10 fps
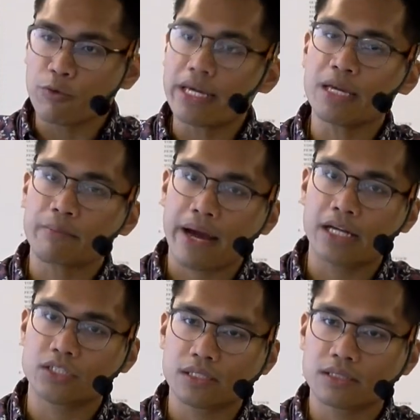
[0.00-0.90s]
we
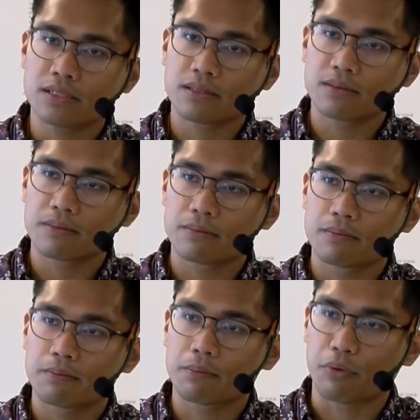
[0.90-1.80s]
imagine
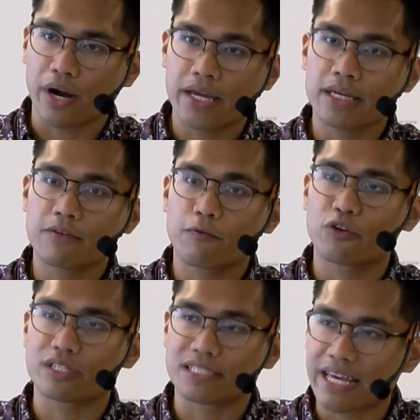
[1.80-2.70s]
praying for
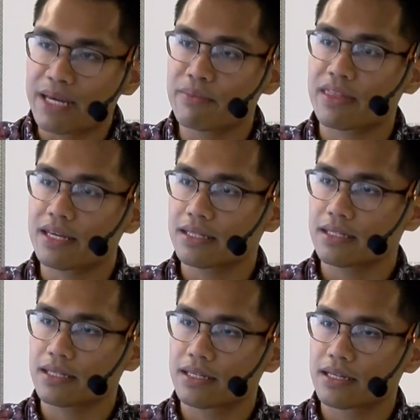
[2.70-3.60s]
the same thing
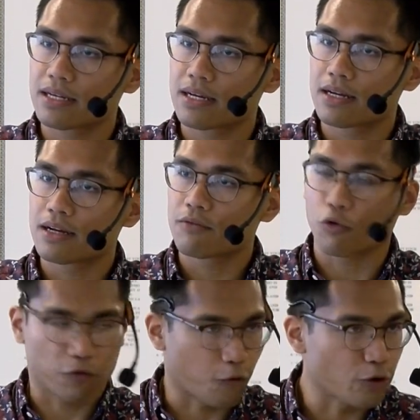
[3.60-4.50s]

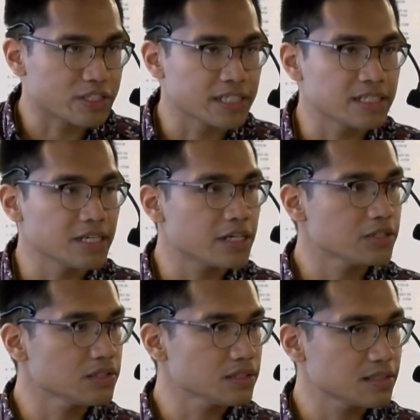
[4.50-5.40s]
for 14
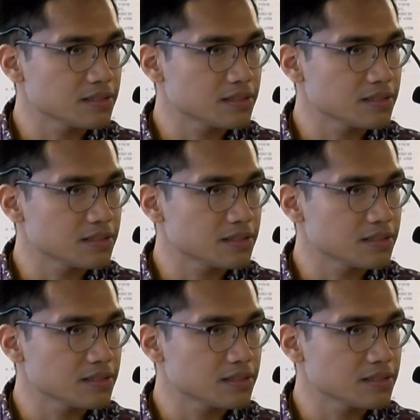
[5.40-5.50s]
years?